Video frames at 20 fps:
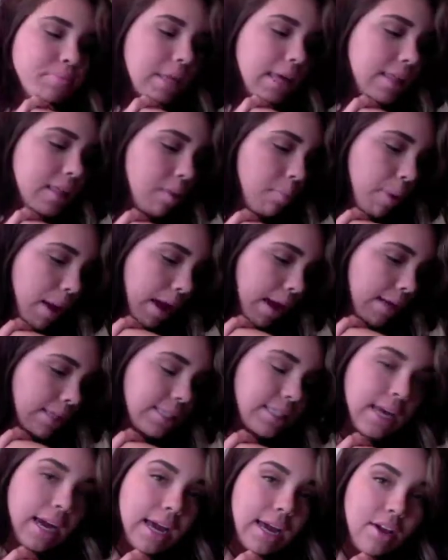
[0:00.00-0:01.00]
In the
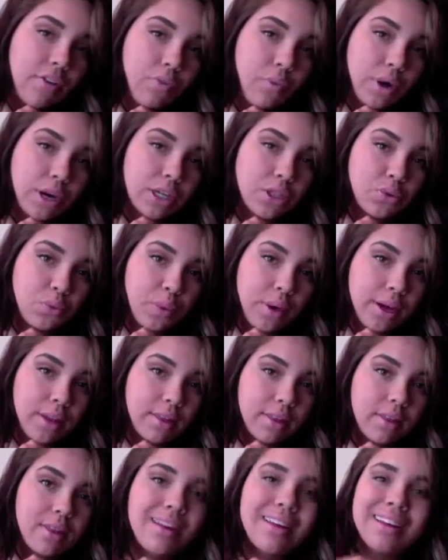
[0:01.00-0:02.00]
past, I have worked with,
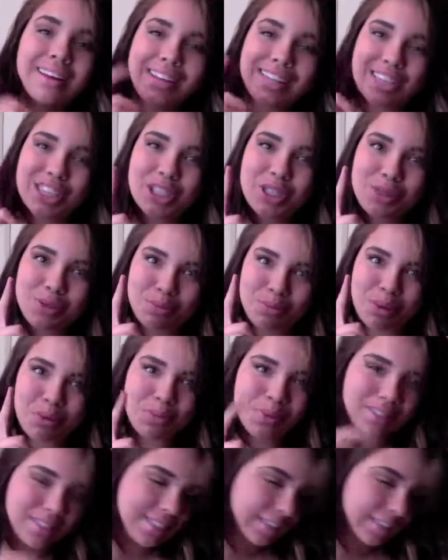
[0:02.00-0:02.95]
excuse me one